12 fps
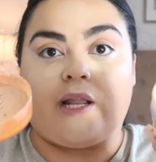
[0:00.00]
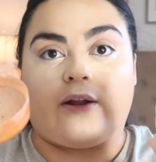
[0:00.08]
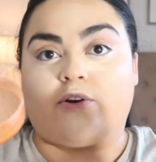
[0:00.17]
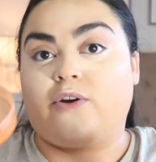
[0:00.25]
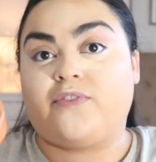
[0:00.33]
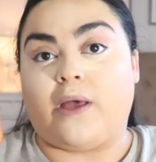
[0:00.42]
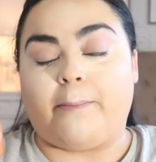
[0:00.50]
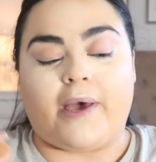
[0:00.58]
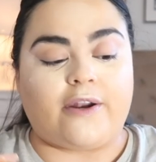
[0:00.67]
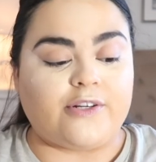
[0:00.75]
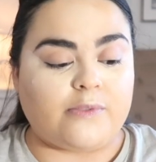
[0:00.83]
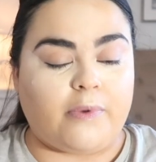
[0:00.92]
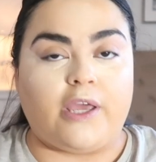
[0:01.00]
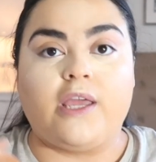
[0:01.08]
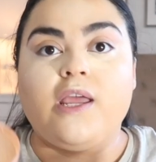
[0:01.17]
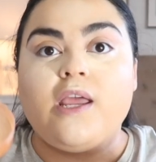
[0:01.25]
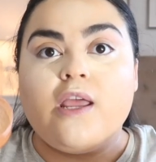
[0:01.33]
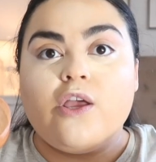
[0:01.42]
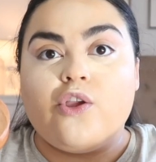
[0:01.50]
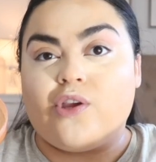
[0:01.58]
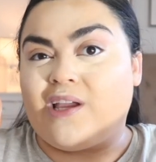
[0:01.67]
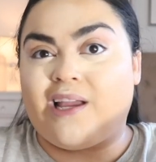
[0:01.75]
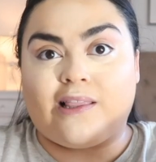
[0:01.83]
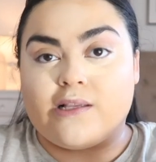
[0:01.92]
I don't know if that matters, but you
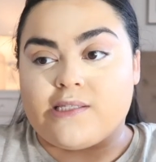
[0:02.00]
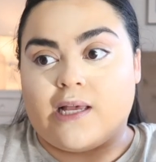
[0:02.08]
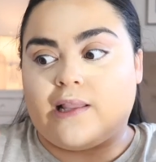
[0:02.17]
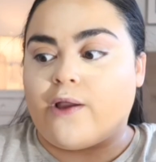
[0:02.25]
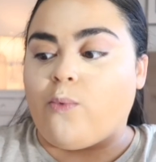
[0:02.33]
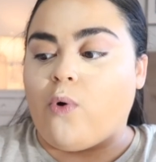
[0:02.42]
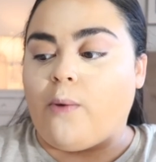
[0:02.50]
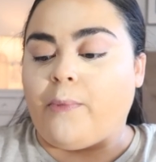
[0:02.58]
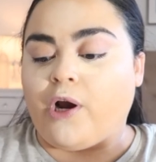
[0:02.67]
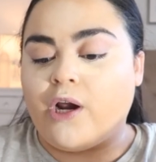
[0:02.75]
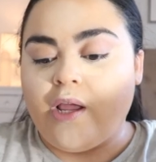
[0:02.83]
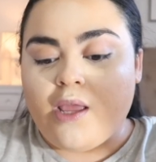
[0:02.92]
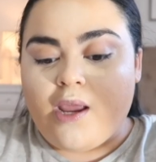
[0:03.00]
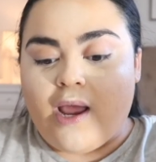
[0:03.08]
can get this at like Walmart.